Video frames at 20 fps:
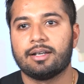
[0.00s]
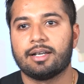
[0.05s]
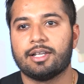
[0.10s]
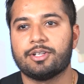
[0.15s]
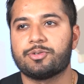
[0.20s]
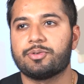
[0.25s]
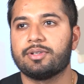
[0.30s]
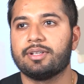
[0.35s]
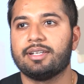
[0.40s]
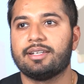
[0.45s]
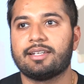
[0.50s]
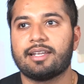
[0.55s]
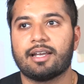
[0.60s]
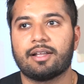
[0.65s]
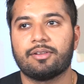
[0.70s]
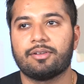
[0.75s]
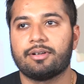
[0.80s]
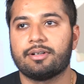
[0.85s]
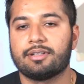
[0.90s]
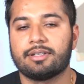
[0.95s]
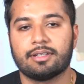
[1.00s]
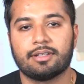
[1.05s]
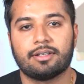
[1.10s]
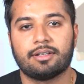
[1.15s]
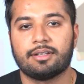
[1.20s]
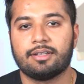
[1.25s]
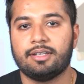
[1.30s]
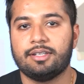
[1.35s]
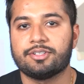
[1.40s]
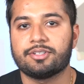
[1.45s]
it's really tailored
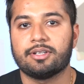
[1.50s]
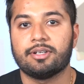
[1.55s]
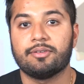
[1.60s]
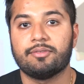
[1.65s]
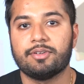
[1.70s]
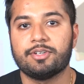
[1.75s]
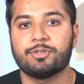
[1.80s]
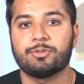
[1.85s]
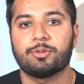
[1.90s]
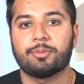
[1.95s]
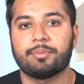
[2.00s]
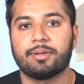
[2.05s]
to each individual